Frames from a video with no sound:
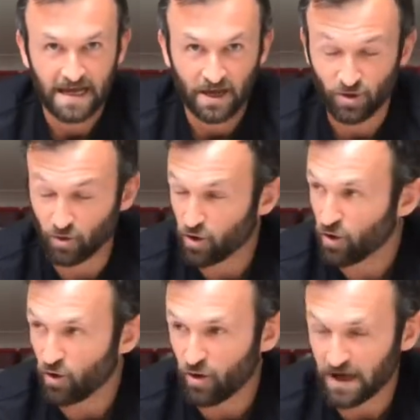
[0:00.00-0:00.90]
Your
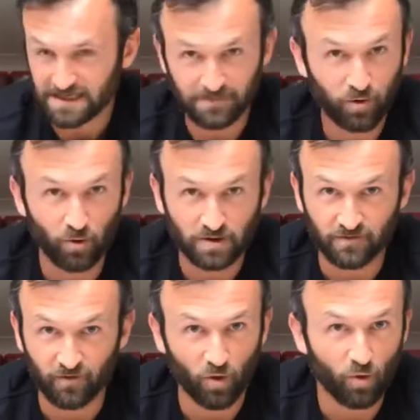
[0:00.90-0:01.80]
core is important
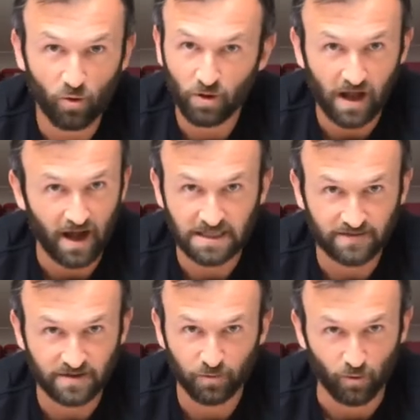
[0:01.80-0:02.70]
for all kinds of
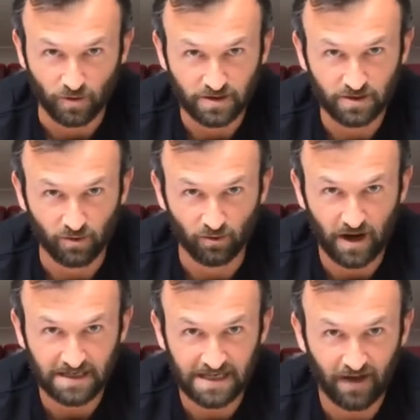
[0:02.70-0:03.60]
sports, all
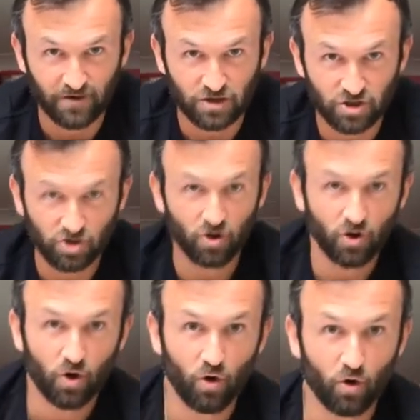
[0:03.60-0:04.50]
right? You're having a strong
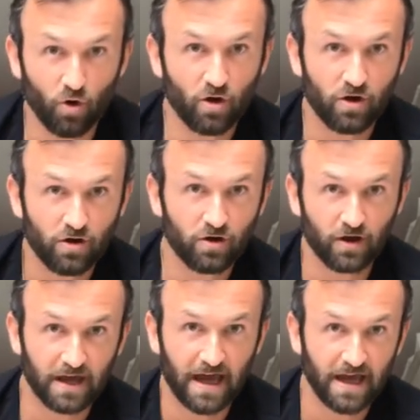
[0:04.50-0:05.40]
core,
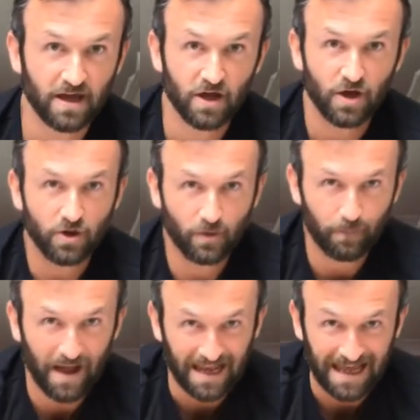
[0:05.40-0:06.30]
okay? Your
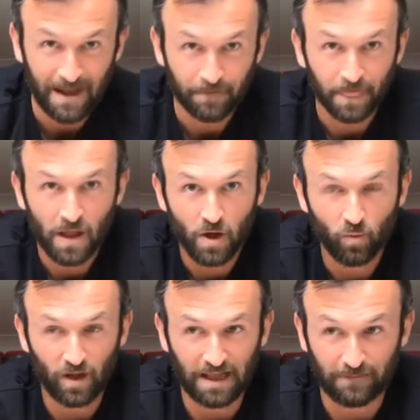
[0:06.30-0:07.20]
belly
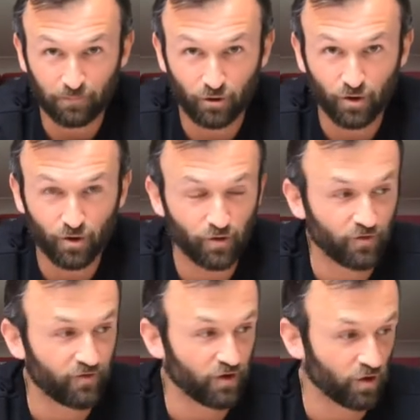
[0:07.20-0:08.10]
will
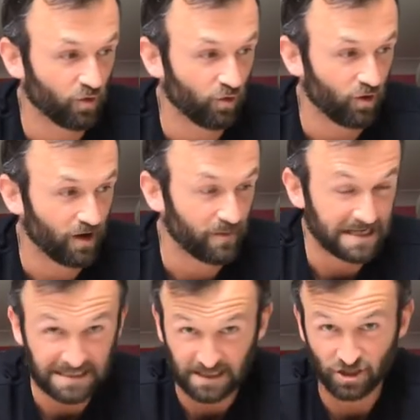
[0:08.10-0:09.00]
improve your
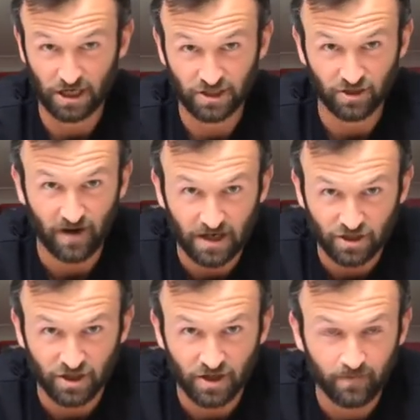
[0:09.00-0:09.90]
ability to change
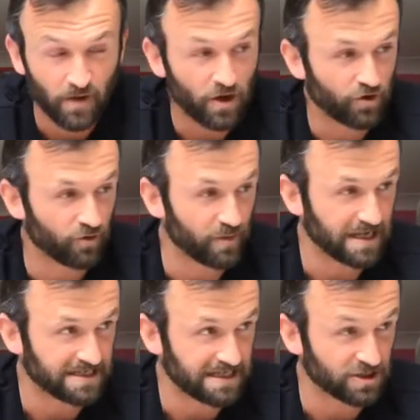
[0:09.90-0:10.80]
direction, your
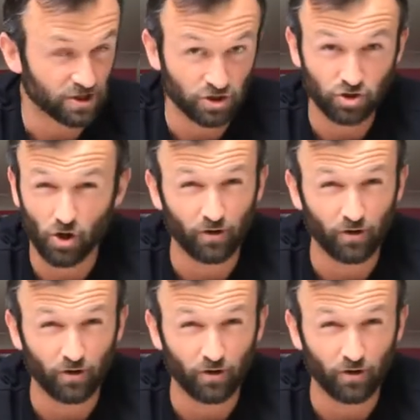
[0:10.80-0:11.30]
ability to control a